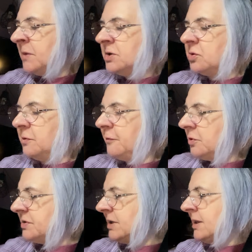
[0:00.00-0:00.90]
So the
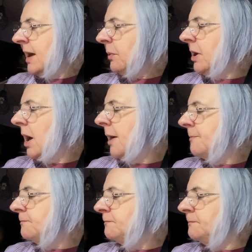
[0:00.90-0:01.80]
first thing that we got,
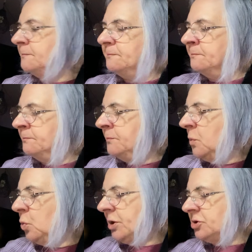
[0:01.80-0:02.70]

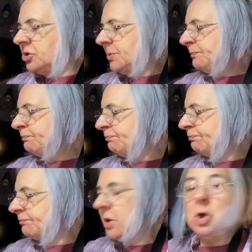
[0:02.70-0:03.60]
which
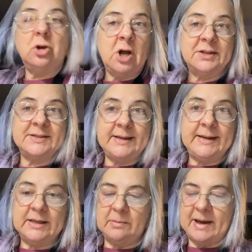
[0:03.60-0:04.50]
you're not seeing
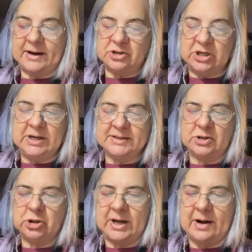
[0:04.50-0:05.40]
in the packaging because I
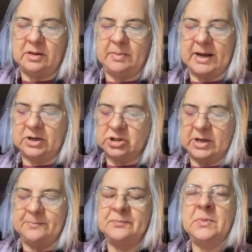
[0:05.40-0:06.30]
took it out of the packaging,